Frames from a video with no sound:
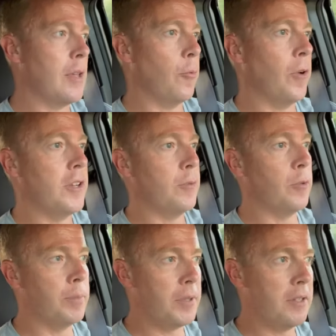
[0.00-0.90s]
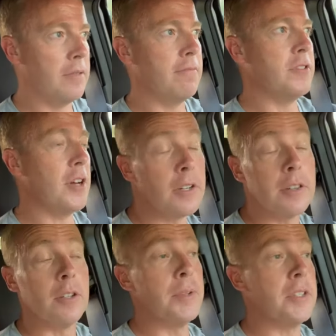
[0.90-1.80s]
what would be done a
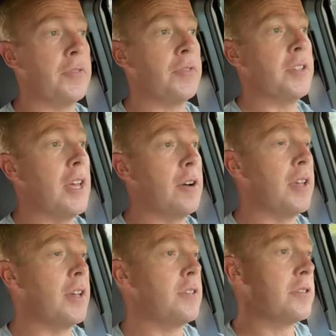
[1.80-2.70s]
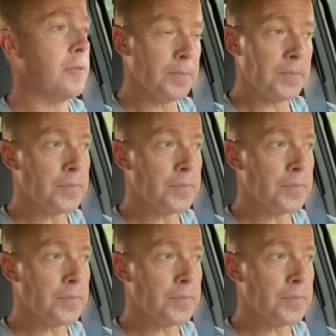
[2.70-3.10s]
little bit differently nowadays.